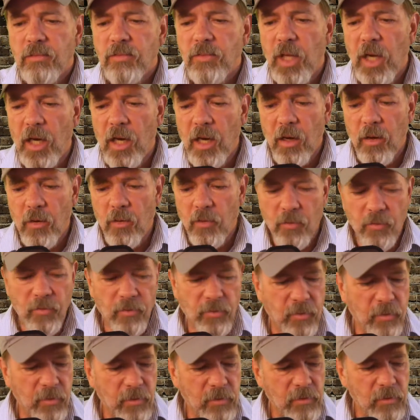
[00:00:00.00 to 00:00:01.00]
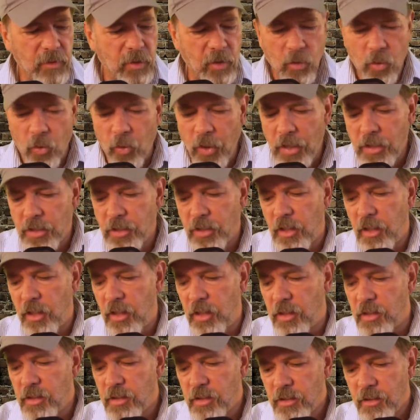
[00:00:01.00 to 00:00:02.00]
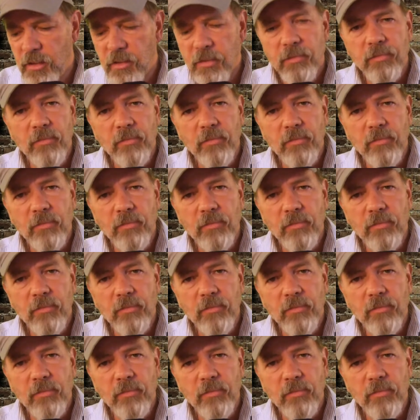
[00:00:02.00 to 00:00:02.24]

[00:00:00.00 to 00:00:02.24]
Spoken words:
Now, the question is,